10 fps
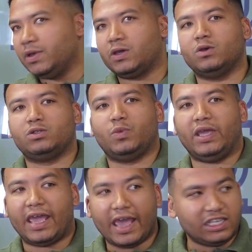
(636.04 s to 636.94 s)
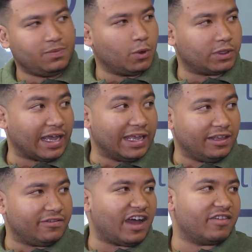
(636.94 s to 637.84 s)
because we export
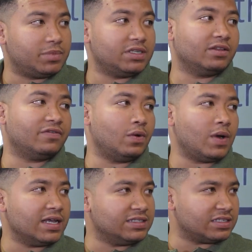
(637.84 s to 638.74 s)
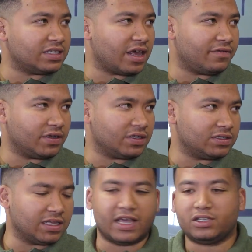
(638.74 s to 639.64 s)
85% of our wines as South
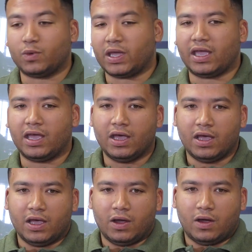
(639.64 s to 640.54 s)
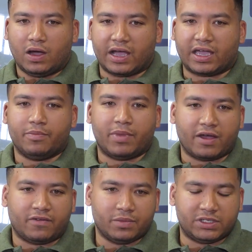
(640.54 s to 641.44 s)
Africans. And that's where I came
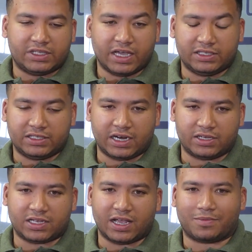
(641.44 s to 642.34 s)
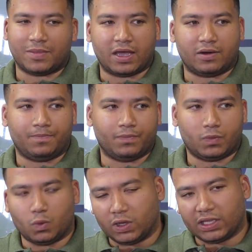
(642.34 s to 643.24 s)
back from the States and I was like, man,
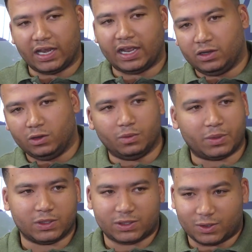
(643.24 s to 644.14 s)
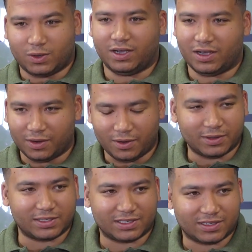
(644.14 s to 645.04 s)
what can I do? Because
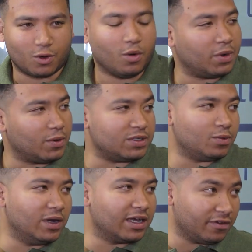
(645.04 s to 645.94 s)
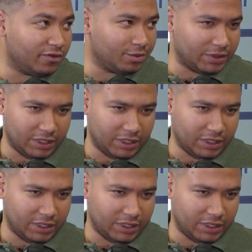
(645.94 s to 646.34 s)
corporate wasn't working for me,